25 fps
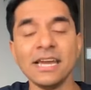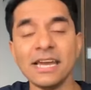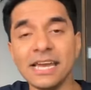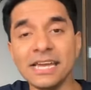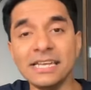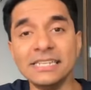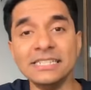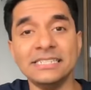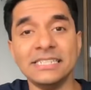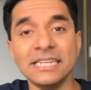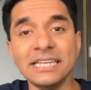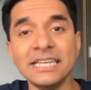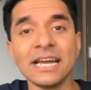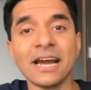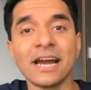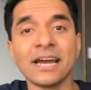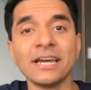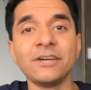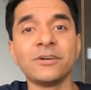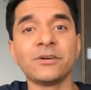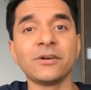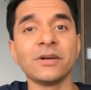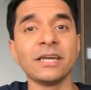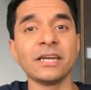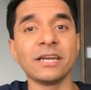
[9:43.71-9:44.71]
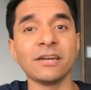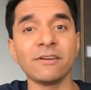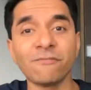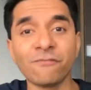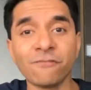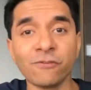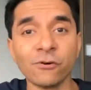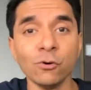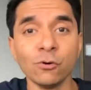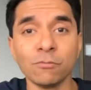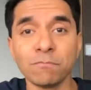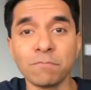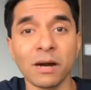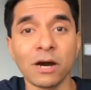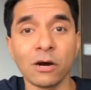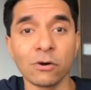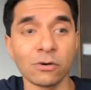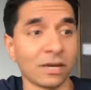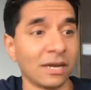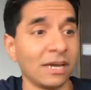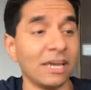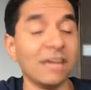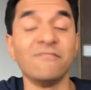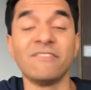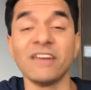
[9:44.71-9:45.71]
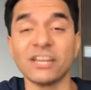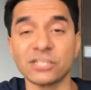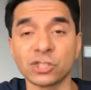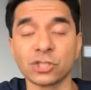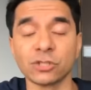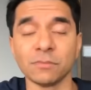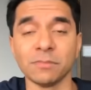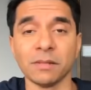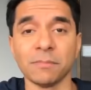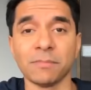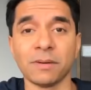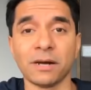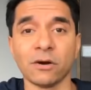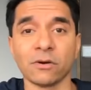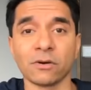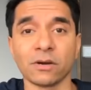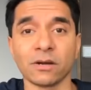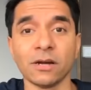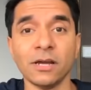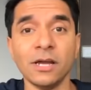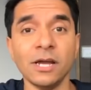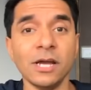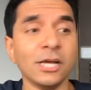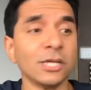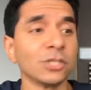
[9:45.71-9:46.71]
in dehydrated fruit powder, a vegetable powder.